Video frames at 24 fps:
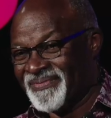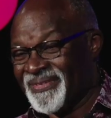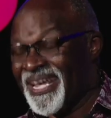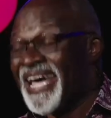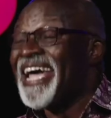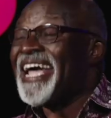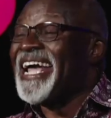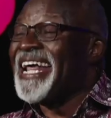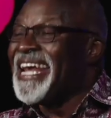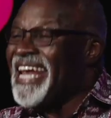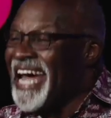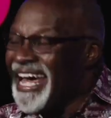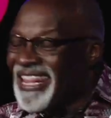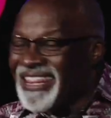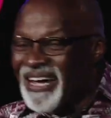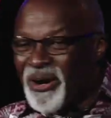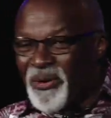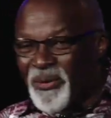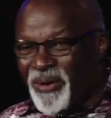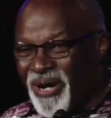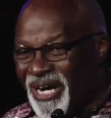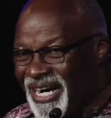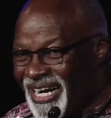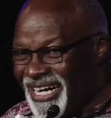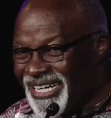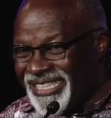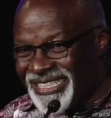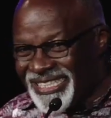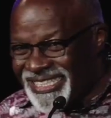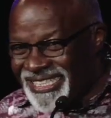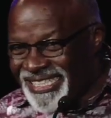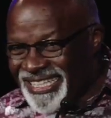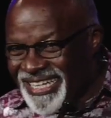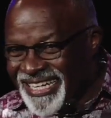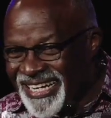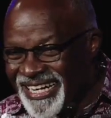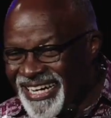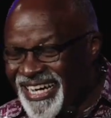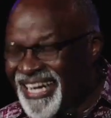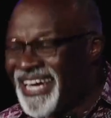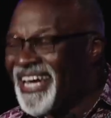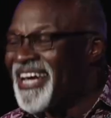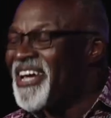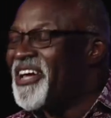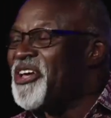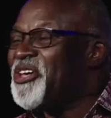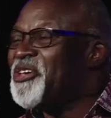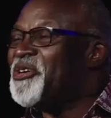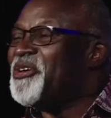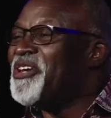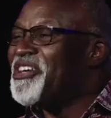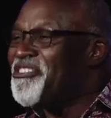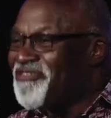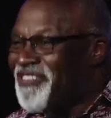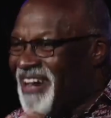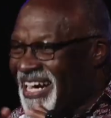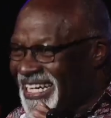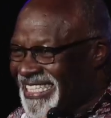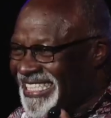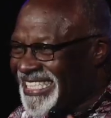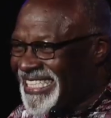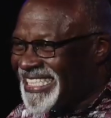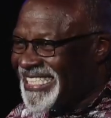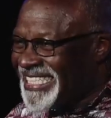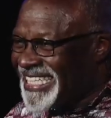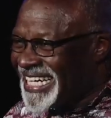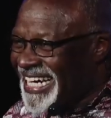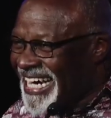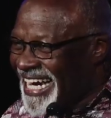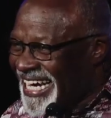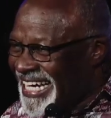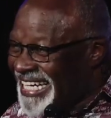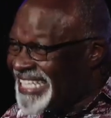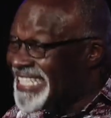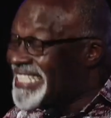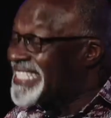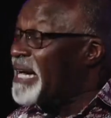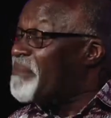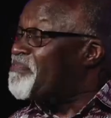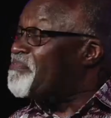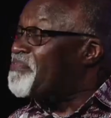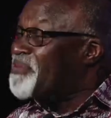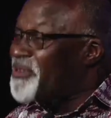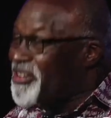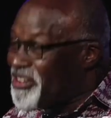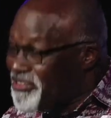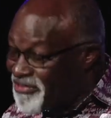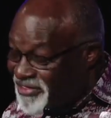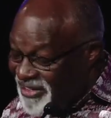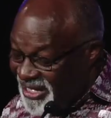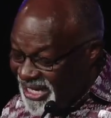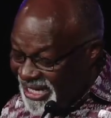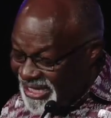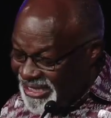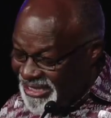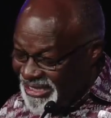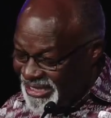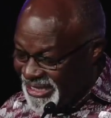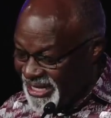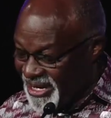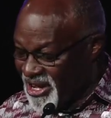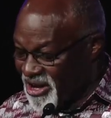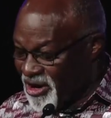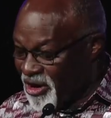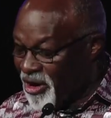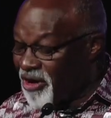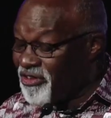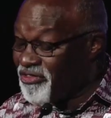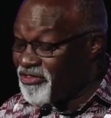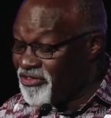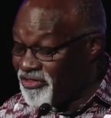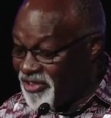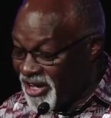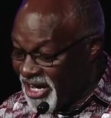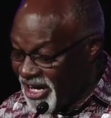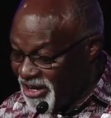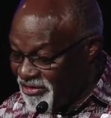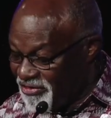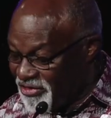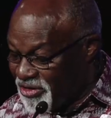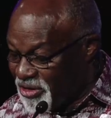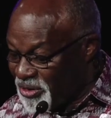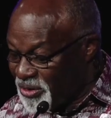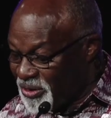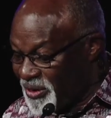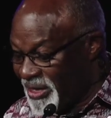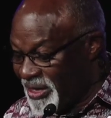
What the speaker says: In other words, university is a privilege of very few.